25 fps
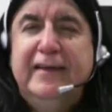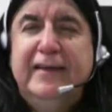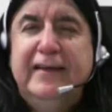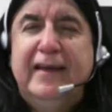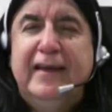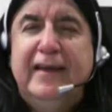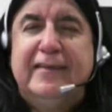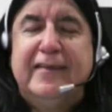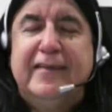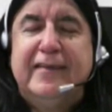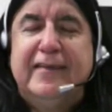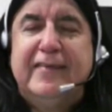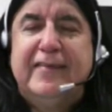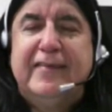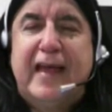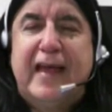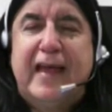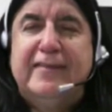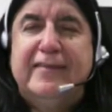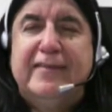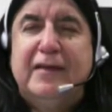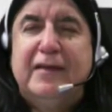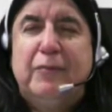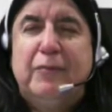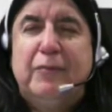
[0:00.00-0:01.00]
is the
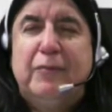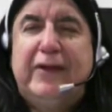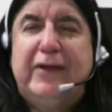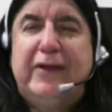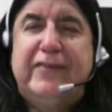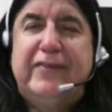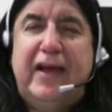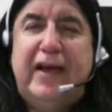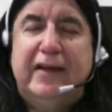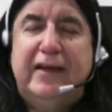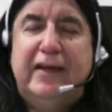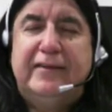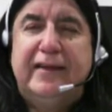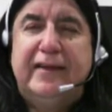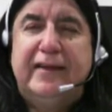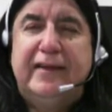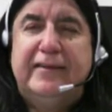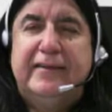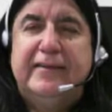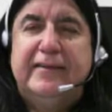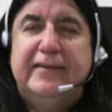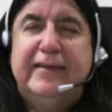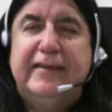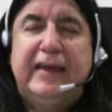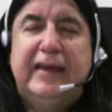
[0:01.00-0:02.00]
sense in which
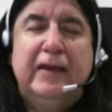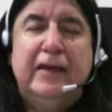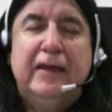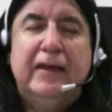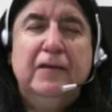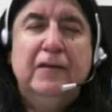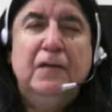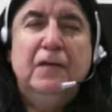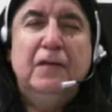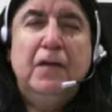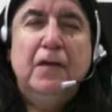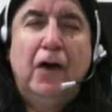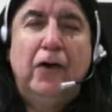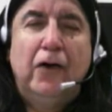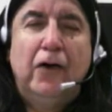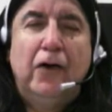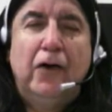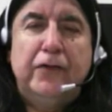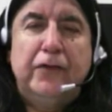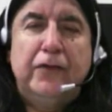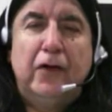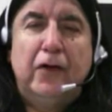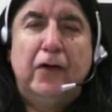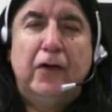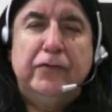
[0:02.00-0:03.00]
identity or
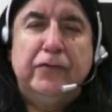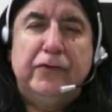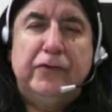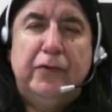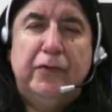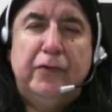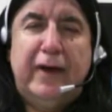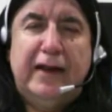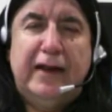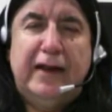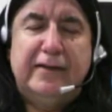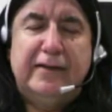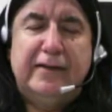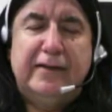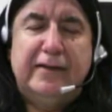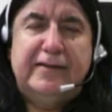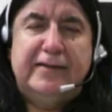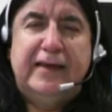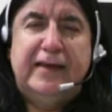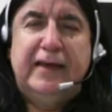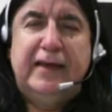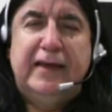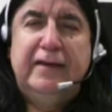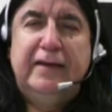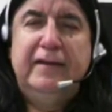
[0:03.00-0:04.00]

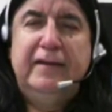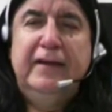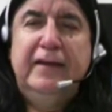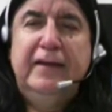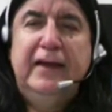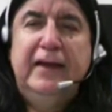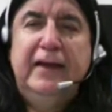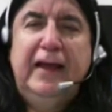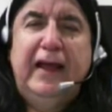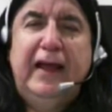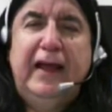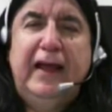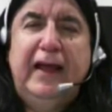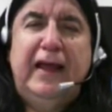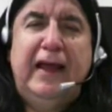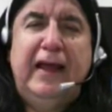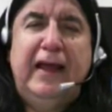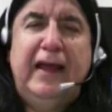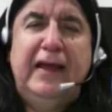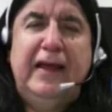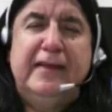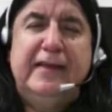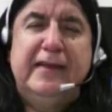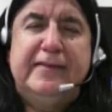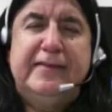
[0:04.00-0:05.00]
non-duality
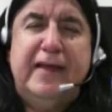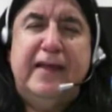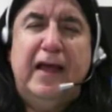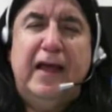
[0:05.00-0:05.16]
is